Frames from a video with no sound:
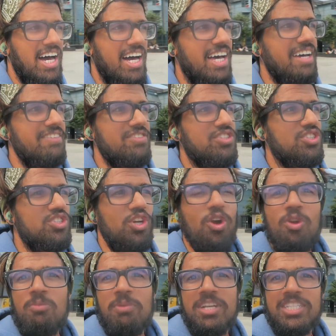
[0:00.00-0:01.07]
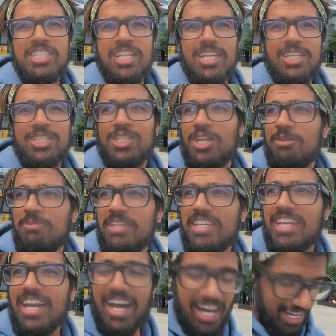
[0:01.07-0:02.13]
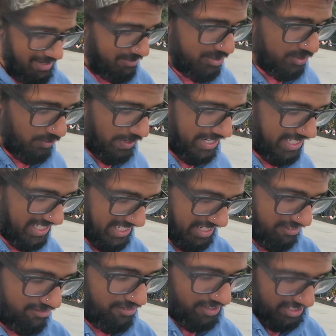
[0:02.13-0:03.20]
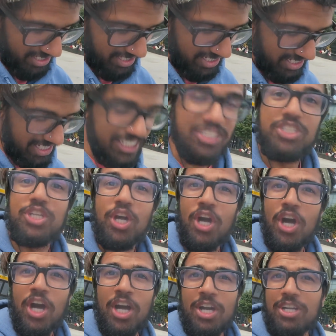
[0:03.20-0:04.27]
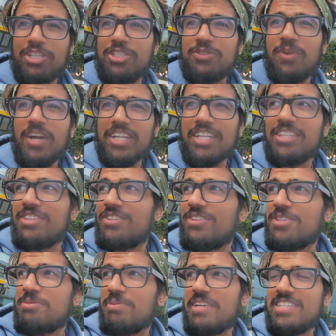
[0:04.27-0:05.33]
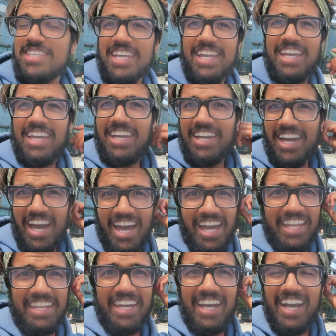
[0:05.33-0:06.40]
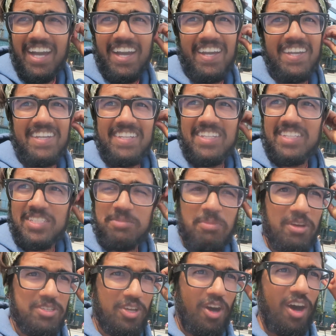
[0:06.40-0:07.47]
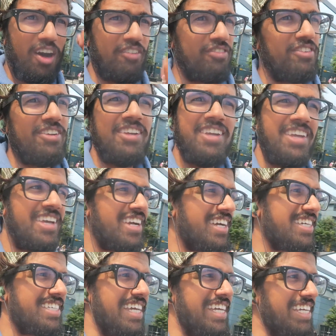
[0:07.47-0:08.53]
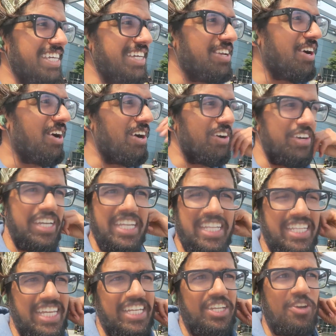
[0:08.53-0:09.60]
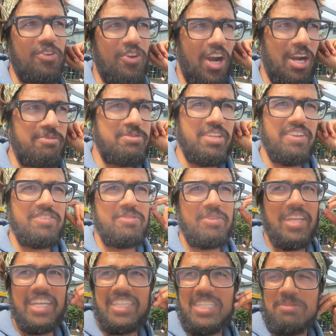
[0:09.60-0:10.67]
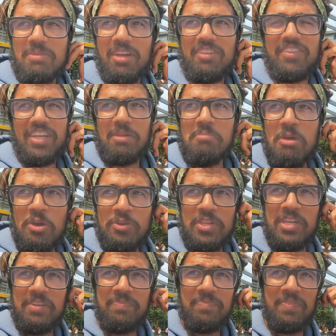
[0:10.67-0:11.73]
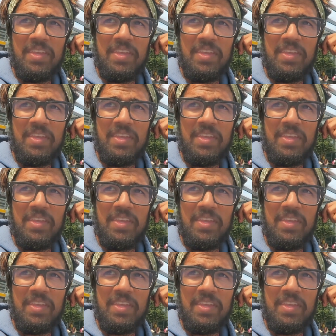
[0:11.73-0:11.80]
I have so much luggage on me. I am sweating like a fucking dog just walking through this place. And smells awful, because like, you know, eating like no carbs gives me like the smell of like ammonia.